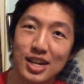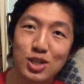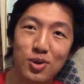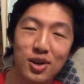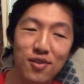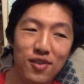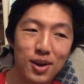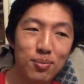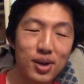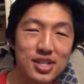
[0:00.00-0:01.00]
try to
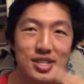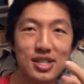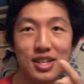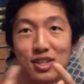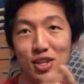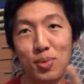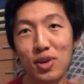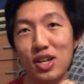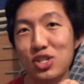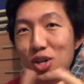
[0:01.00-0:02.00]
find places like the
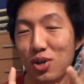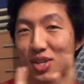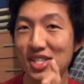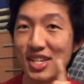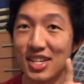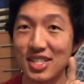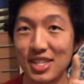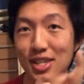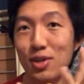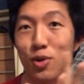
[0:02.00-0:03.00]
WHO, the
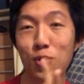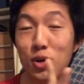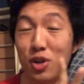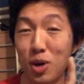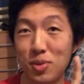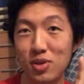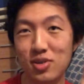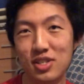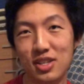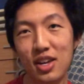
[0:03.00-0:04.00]
CDC, or
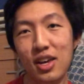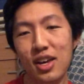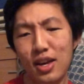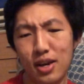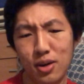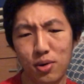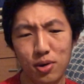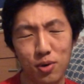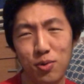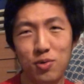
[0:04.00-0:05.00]
Worldometers,
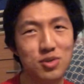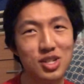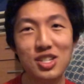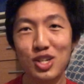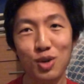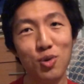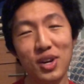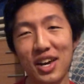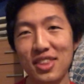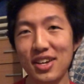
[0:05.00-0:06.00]
or just in general what
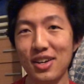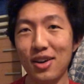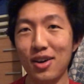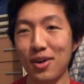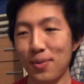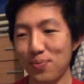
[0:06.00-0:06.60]
I think are